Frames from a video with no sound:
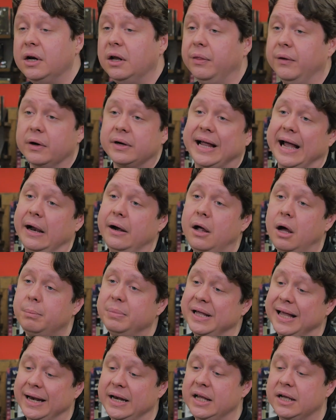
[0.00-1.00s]
There cannot
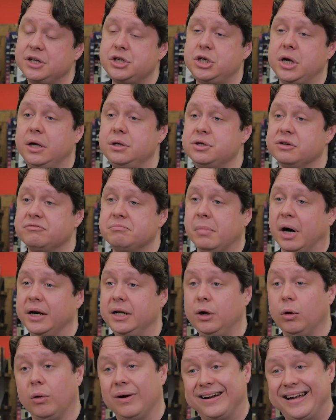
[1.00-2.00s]
be any exchange of
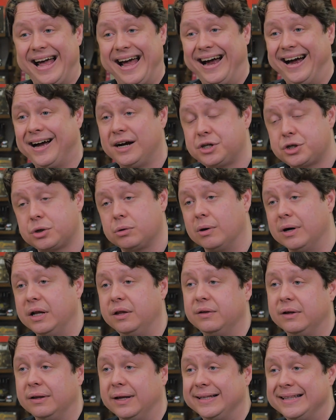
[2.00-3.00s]
money or cash or
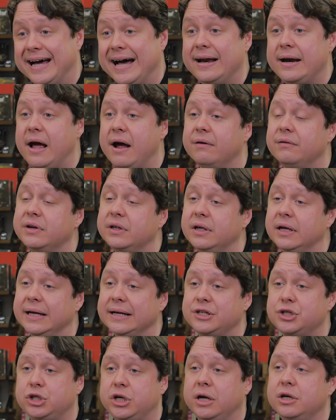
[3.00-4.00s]
anything like that. Every
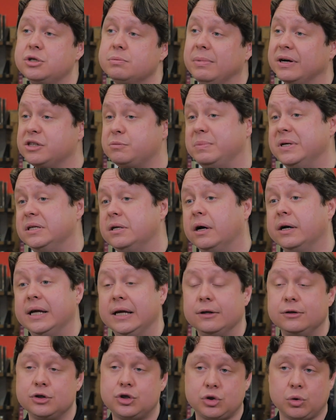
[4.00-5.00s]
exchange must be done
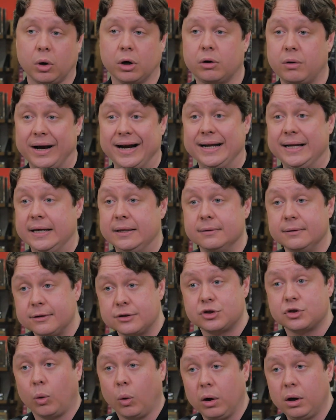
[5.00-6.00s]
in store credit in the
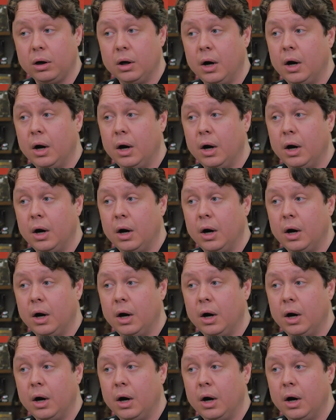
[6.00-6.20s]
store.